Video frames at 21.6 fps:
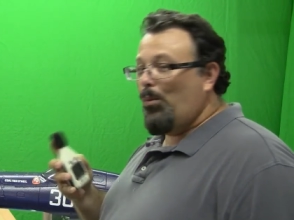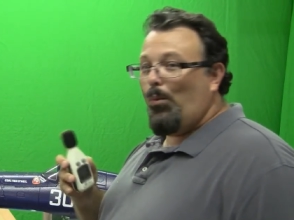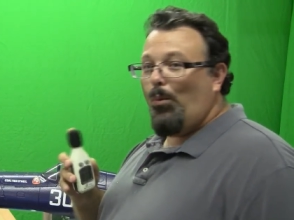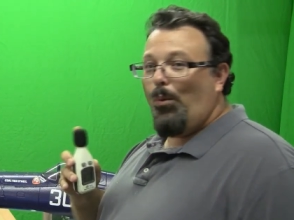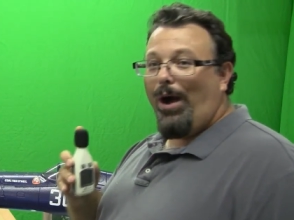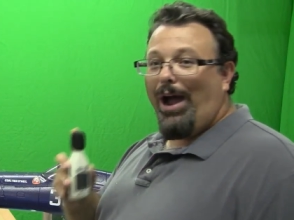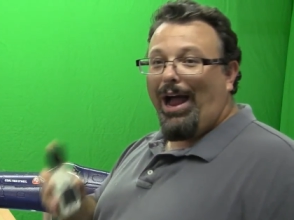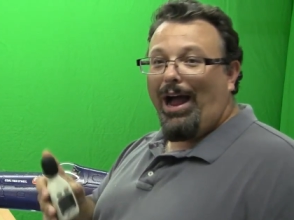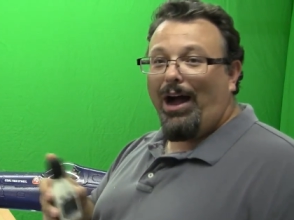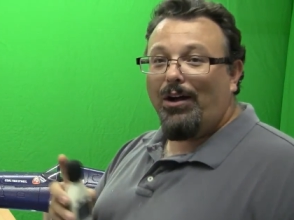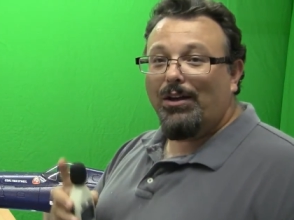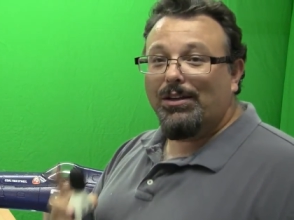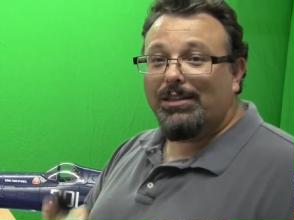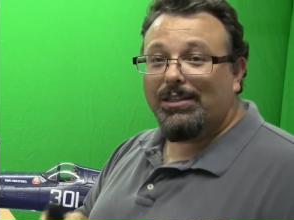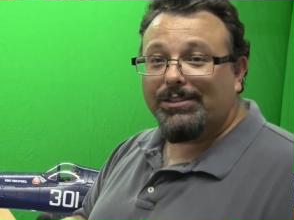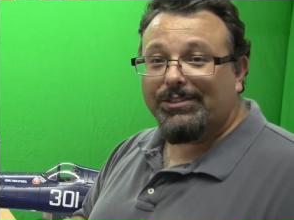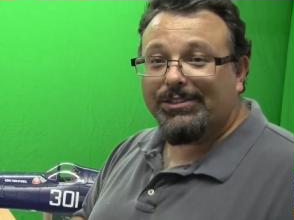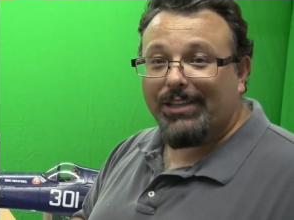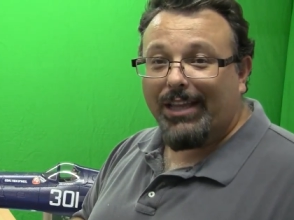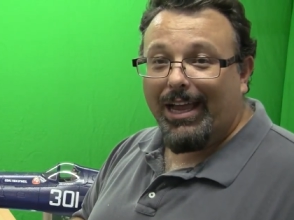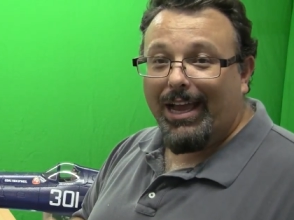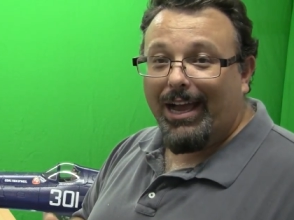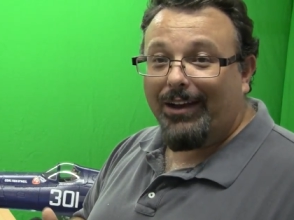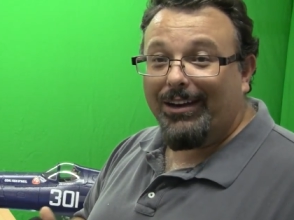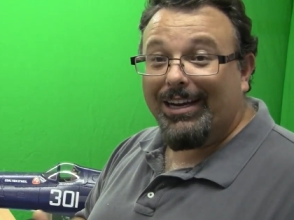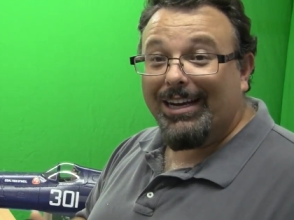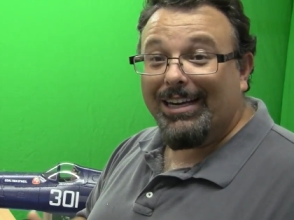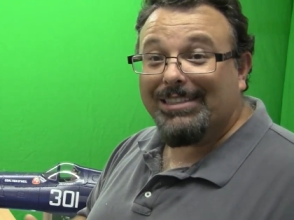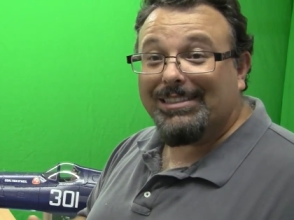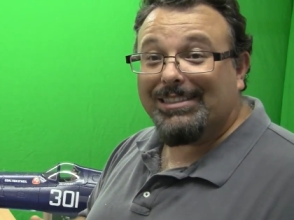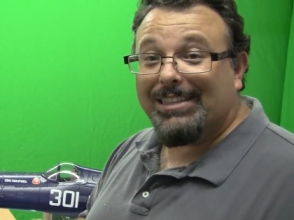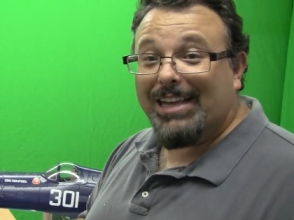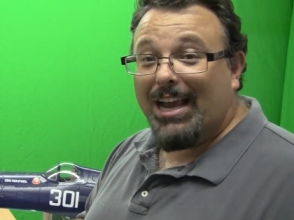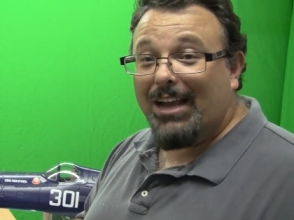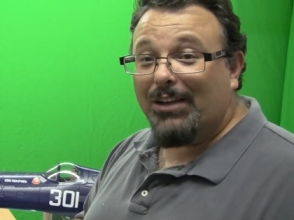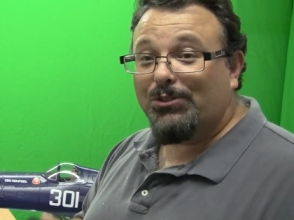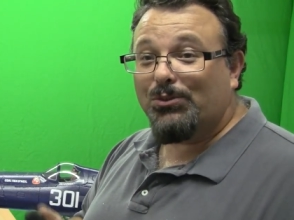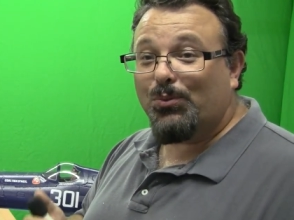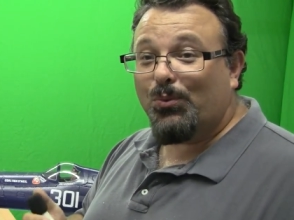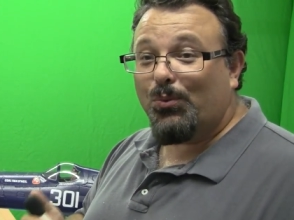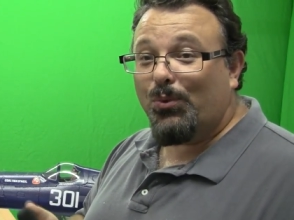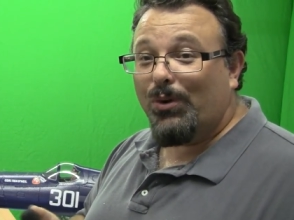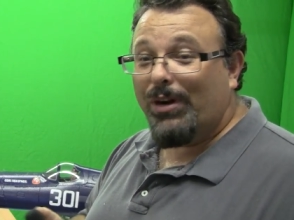wow it's loud and it
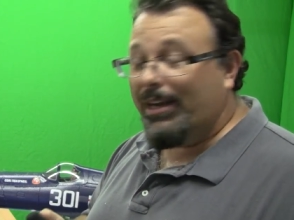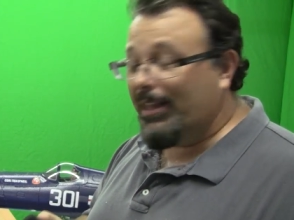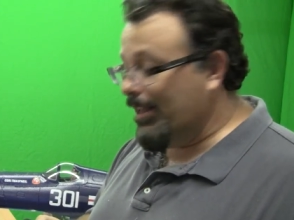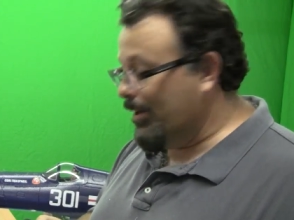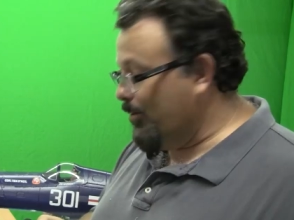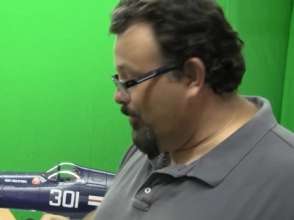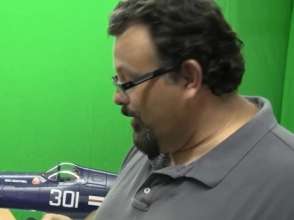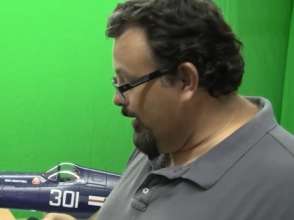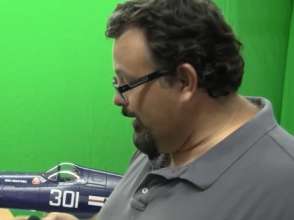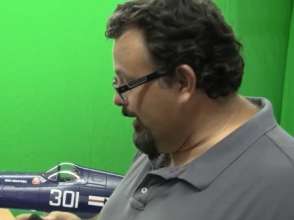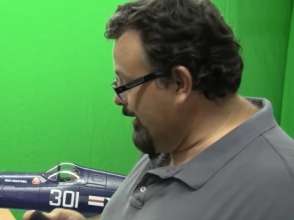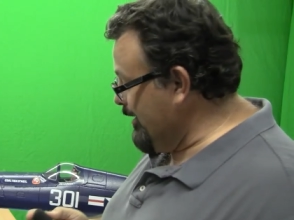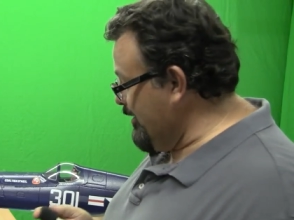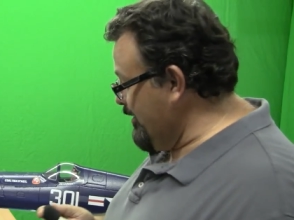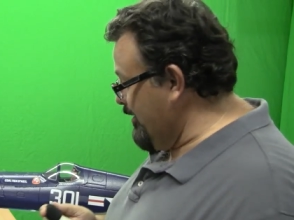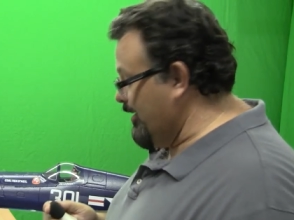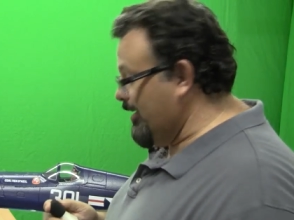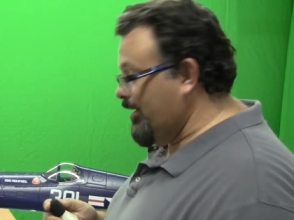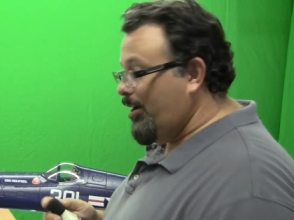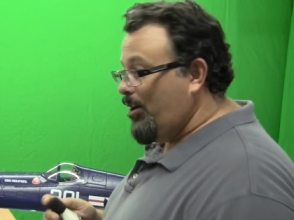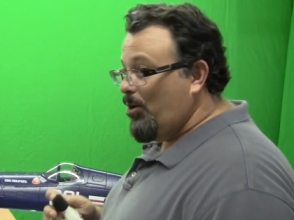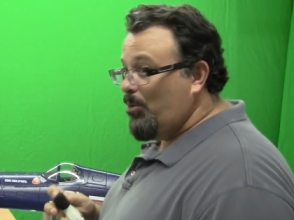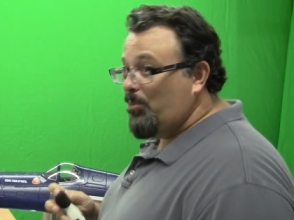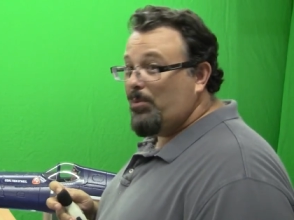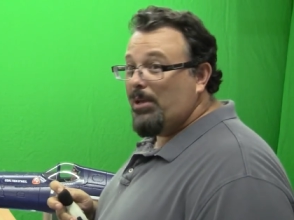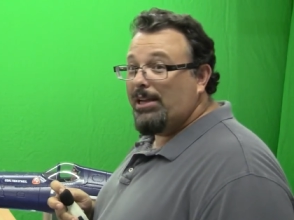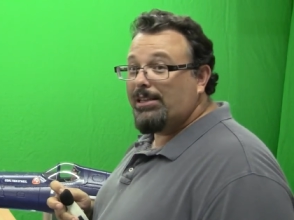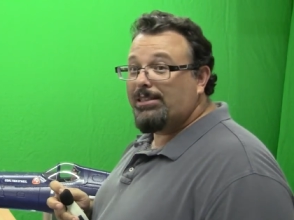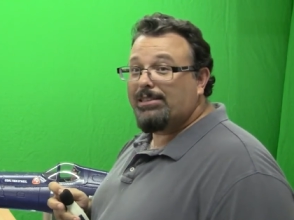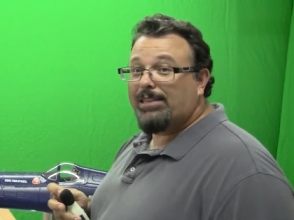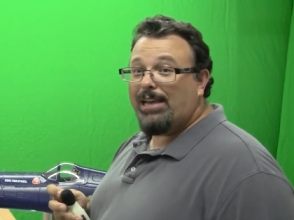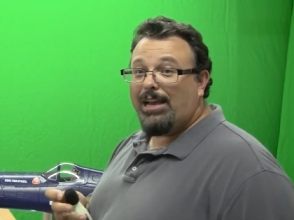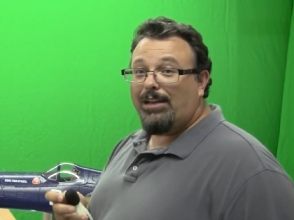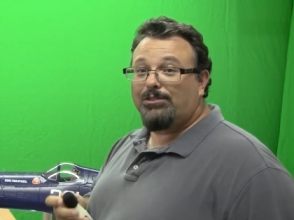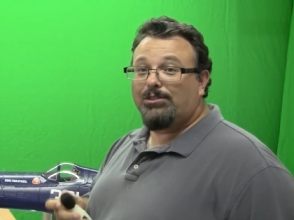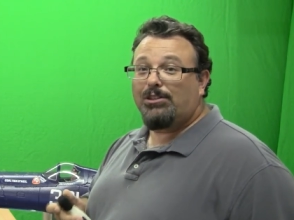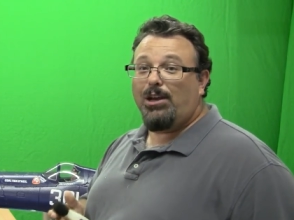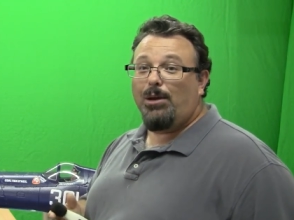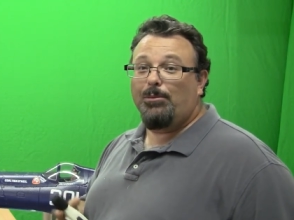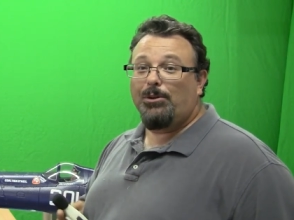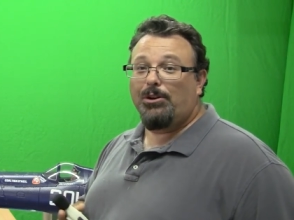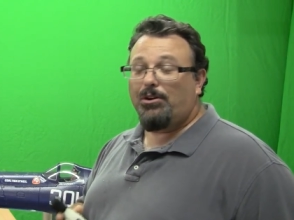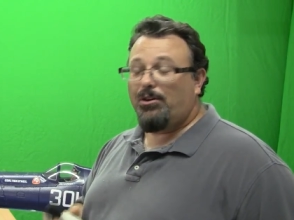sounds really really good i hope that sounds
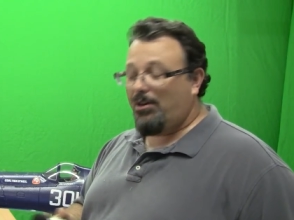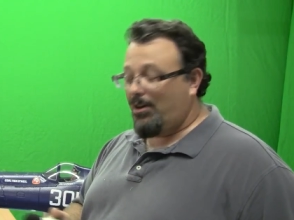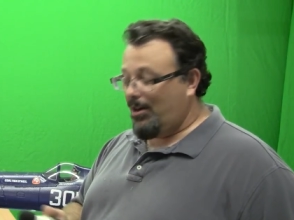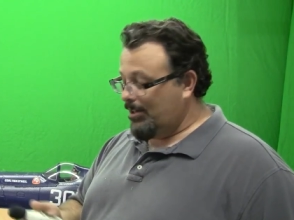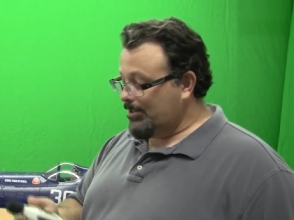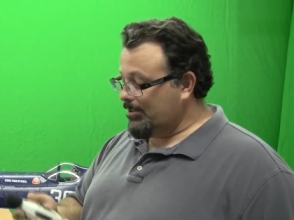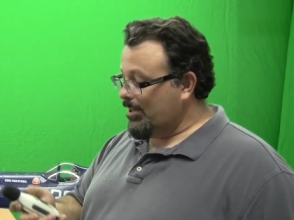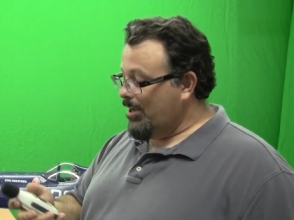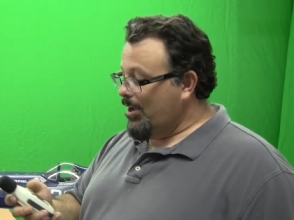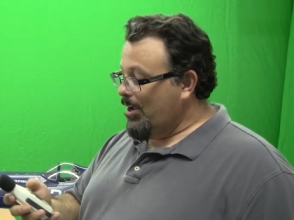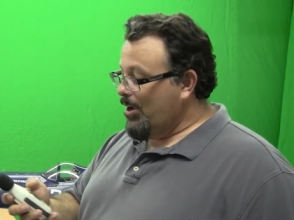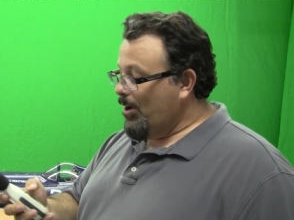coming across